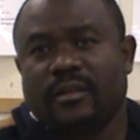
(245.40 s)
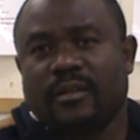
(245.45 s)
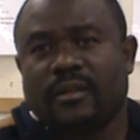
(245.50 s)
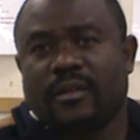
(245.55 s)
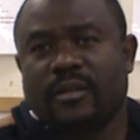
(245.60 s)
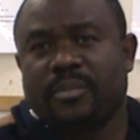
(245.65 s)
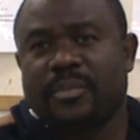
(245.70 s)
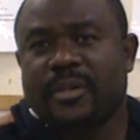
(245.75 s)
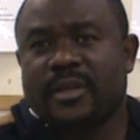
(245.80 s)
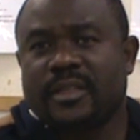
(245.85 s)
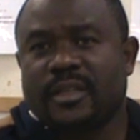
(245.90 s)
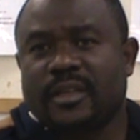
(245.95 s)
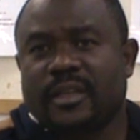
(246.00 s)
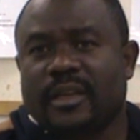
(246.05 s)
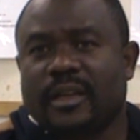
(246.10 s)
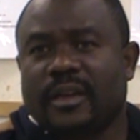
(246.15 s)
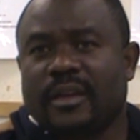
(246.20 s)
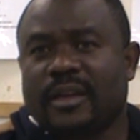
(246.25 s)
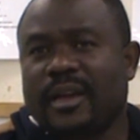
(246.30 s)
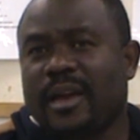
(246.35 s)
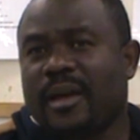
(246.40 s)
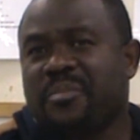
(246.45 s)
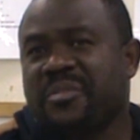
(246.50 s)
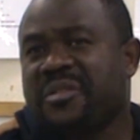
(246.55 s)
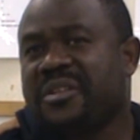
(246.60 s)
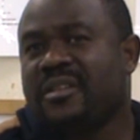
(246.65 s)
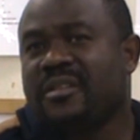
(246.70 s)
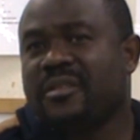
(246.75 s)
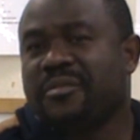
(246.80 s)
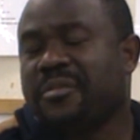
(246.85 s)
A patient can come
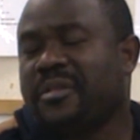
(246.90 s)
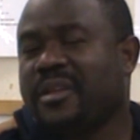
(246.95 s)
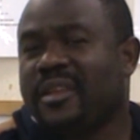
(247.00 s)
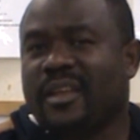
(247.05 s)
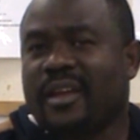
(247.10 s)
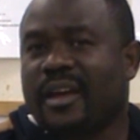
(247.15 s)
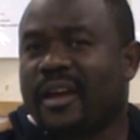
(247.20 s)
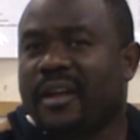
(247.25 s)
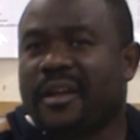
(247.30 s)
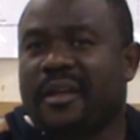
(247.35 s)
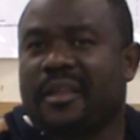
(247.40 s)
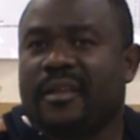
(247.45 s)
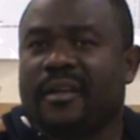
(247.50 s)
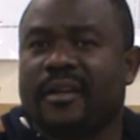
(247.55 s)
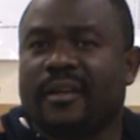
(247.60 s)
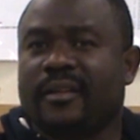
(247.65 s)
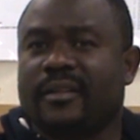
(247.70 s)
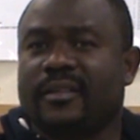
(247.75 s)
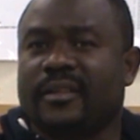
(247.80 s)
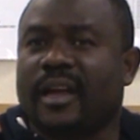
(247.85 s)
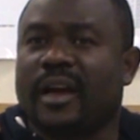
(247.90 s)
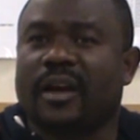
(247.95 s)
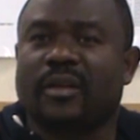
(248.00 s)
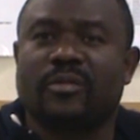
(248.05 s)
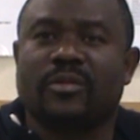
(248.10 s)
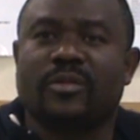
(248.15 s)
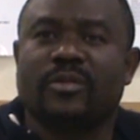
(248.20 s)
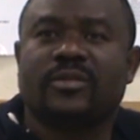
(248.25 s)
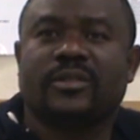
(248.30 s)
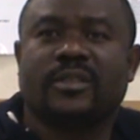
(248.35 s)
in with another
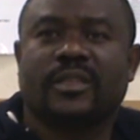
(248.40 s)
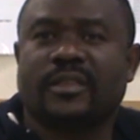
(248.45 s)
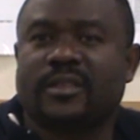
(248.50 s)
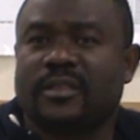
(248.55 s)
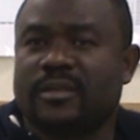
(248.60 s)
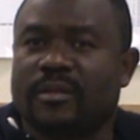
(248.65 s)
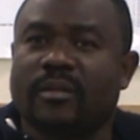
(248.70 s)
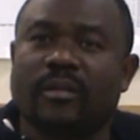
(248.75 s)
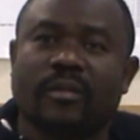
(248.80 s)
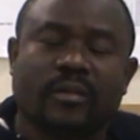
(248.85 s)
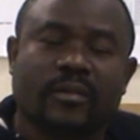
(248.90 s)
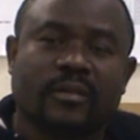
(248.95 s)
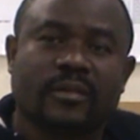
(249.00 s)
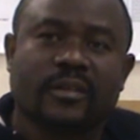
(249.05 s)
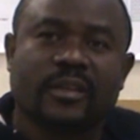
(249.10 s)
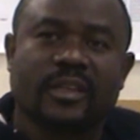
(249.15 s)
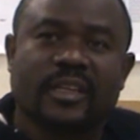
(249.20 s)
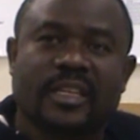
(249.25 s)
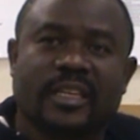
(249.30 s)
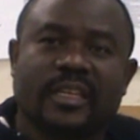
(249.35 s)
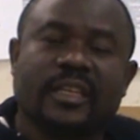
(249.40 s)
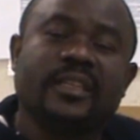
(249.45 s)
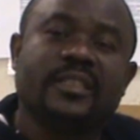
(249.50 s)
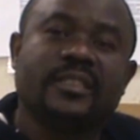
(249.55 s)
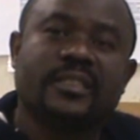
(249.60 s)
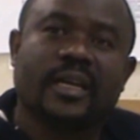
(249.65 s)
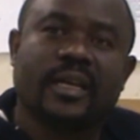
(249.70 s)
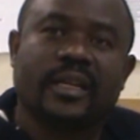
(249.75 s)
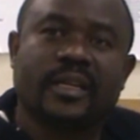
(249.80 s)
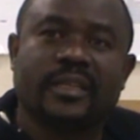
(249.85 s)
diagnosis or
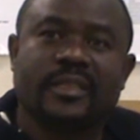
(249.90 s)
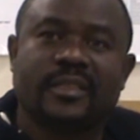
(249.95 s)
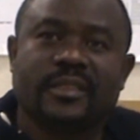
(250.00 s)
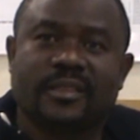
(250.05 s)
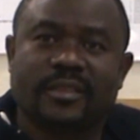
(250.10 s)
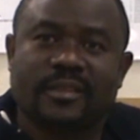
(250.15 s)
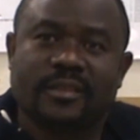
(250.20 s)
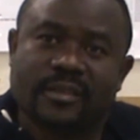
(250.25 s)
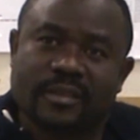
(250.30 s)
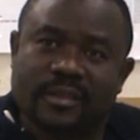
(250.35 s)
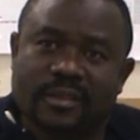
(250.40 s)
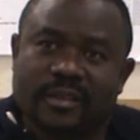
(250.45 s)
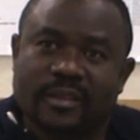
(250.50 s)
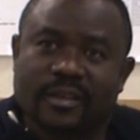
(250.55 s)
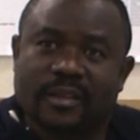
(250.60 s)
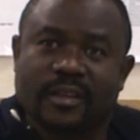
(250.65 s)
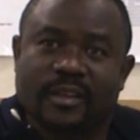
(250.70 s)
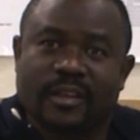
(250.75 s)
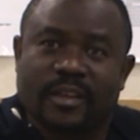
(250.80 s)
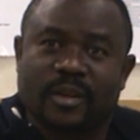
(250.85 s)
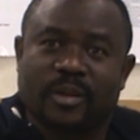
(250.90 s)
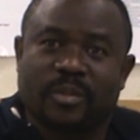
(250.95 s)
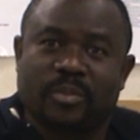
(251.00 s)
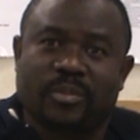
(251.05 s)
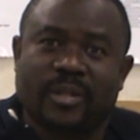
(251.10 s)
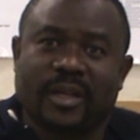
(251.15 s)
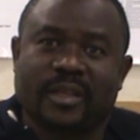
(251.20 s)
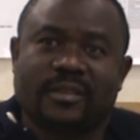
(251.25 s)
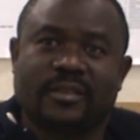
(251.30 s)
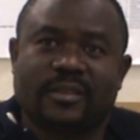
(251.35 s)
injuries,
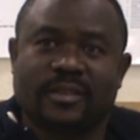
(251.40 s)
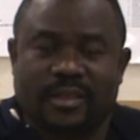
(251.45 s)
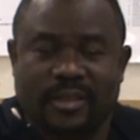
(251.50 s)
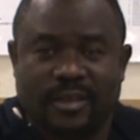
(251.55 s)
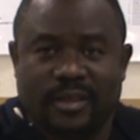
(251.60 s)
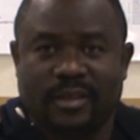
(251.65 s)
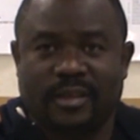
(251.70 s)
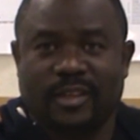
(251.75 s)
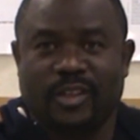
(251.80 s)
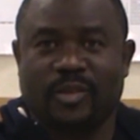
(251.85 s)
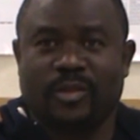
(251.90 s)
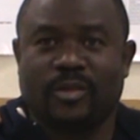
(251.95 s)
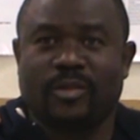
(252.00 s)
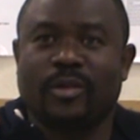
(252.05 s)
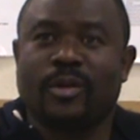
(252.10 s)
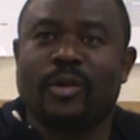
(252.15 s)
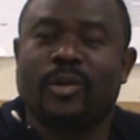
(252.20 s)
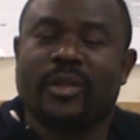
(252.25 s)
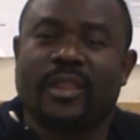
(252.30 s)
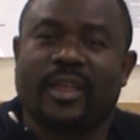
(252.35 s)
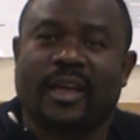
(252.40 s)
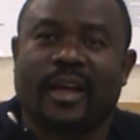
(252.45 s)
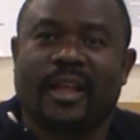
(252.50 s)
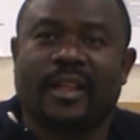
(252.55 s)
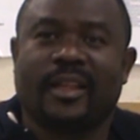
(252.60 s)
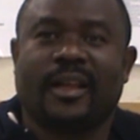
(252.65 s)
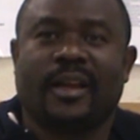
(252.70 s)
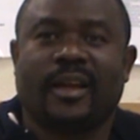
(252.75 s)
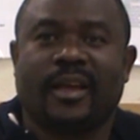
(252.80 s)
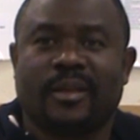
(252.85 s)
but you don't know the
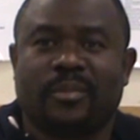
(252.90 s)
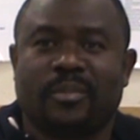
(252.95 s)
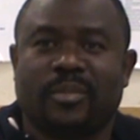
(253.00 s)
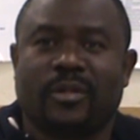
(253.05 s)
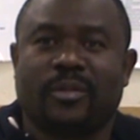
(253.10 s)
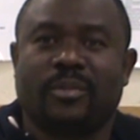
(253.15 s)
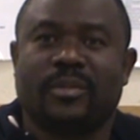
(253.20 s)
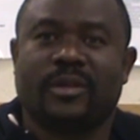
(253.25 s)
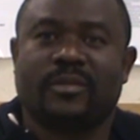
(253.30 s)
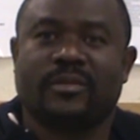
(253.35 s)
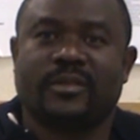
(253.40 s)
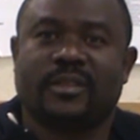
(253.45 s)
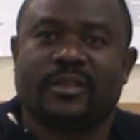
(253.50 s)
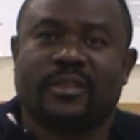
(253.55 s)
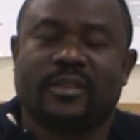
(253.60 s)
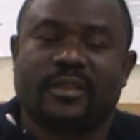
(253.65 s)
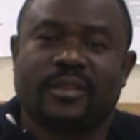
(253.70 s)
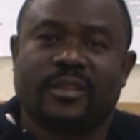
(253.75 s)
underlying problems.